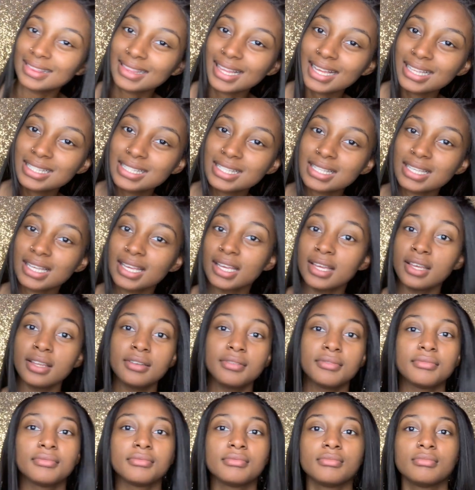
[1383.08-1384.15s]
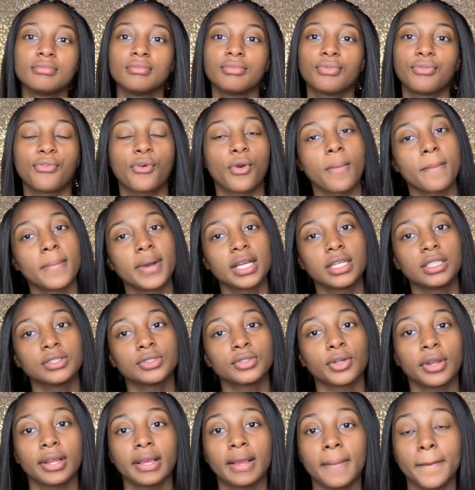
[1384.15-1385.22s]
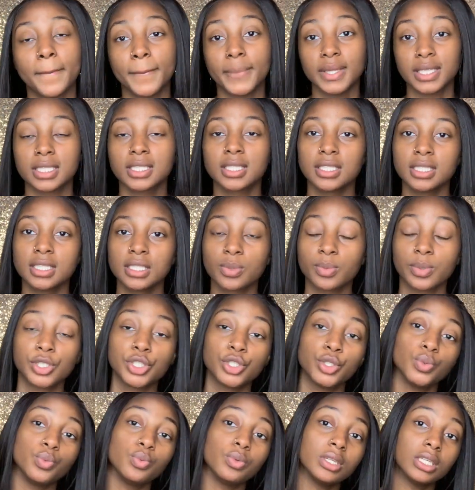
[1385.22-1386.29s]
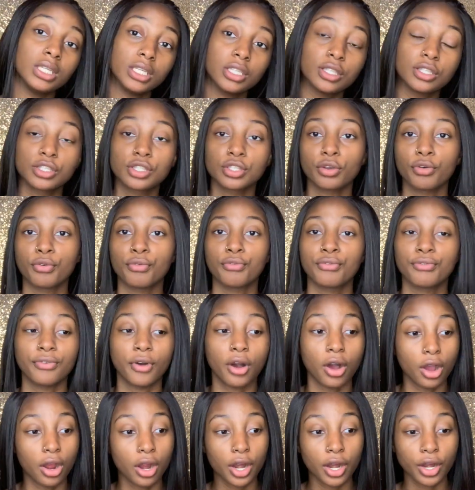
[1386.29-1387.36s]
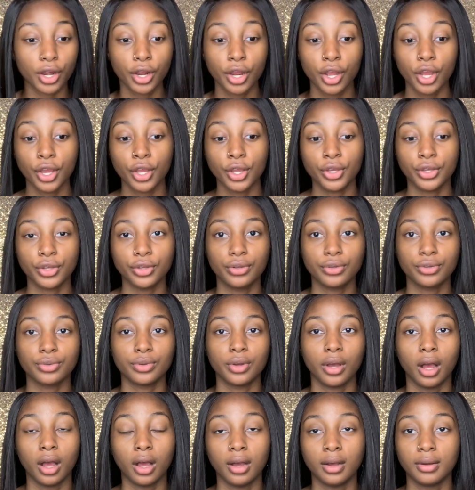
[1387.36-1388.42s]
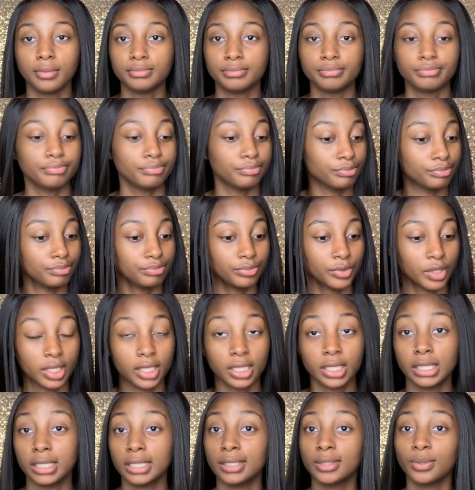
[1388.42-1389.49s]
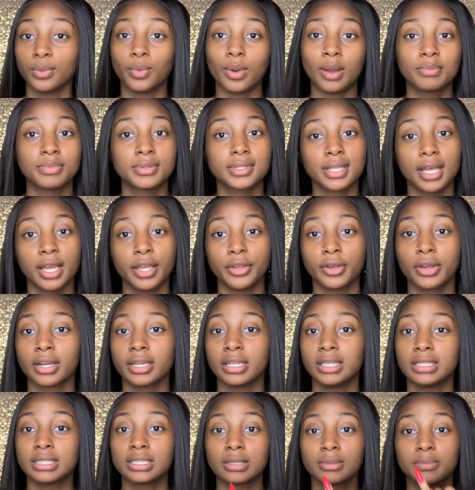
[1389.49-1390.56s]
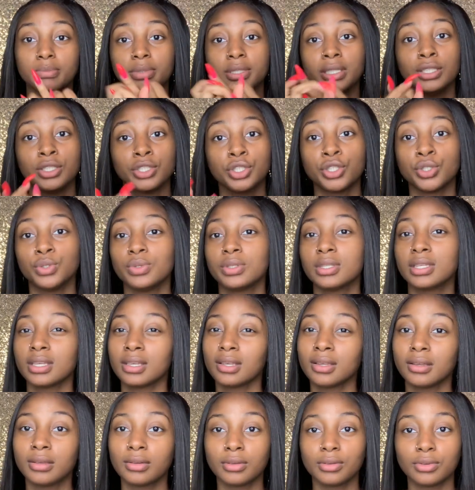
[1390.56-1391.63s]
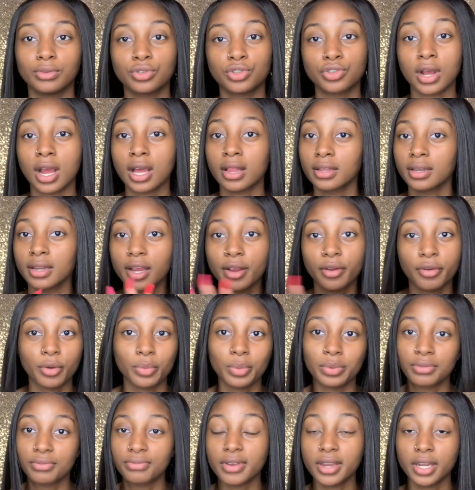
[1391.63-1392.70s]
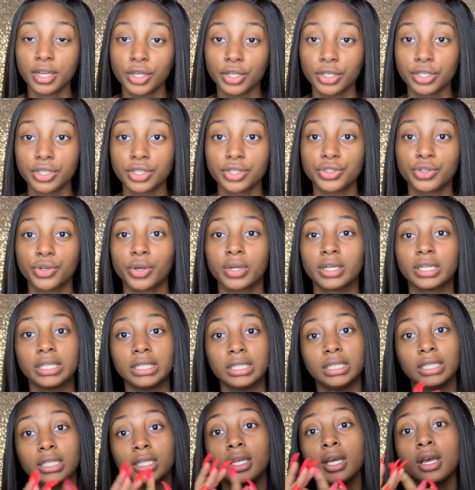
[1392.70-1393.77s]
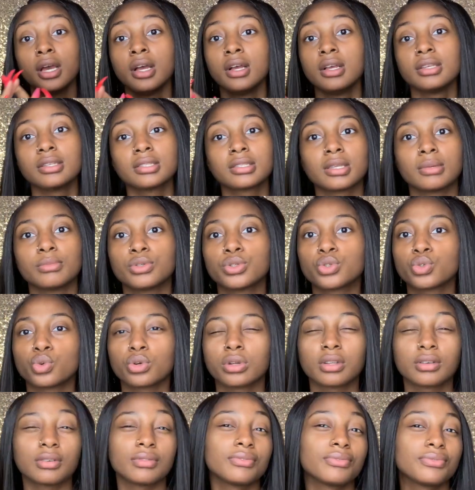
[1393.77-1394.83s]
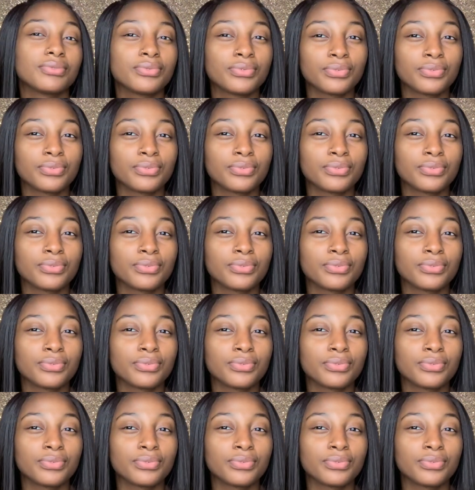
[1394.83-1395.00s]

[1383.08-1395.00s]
that's it for my starting a business which you need so far um gonna need the website you're gonna need to be choosing trial and error with vendors you're gonna need some sort of